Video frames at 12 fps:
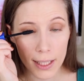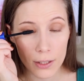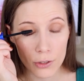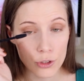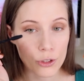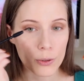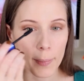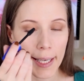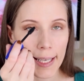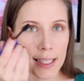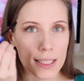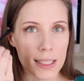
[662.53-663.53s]
tend to
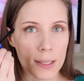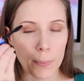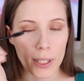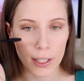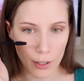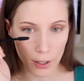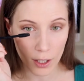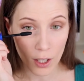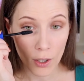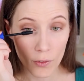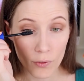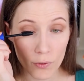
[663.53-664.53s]
make it smear
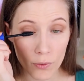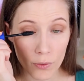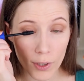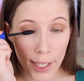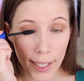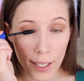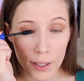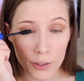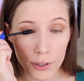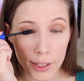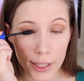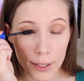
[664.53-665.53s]
right
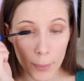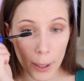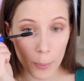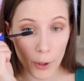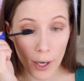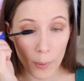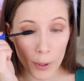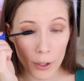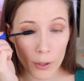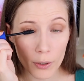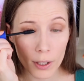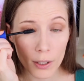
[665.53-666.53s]
underneath my brow
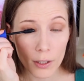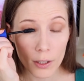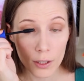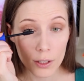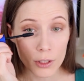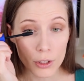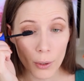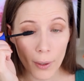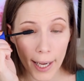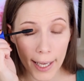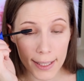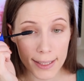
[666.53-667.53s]
bone.
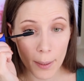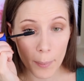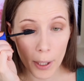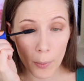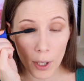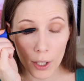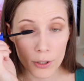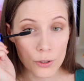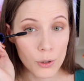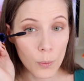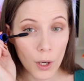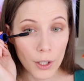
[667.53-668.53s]
So anytime I want to
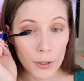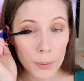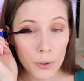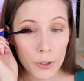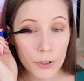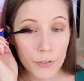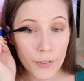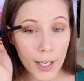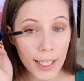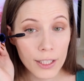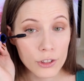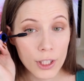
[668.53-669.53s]
use a waterproof,
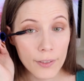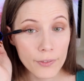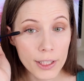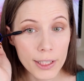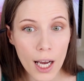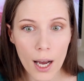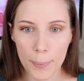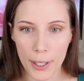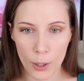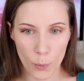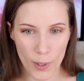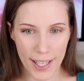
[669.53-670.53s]
I actually have to top
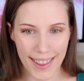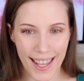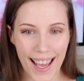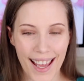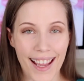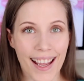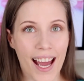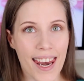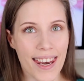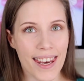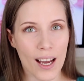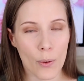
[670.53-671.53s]
it with a
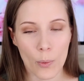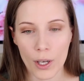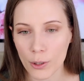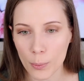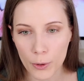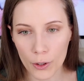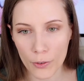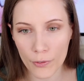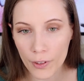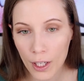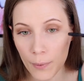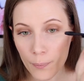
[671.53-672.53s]
non-waterproof.
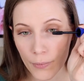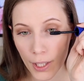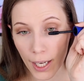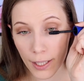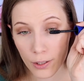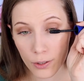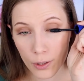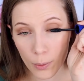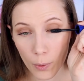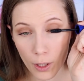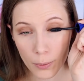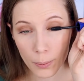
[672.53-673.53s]
I use
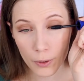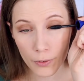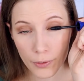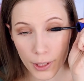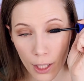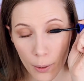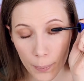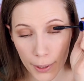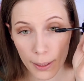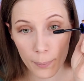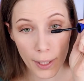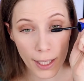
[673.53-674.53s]
the waterproof to help
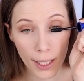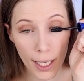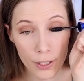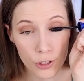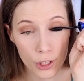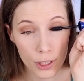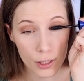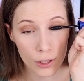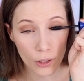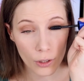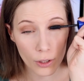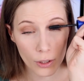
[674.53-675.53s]
keep my
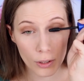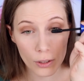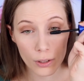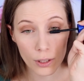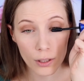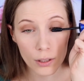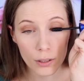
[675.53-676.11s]
lashes curled.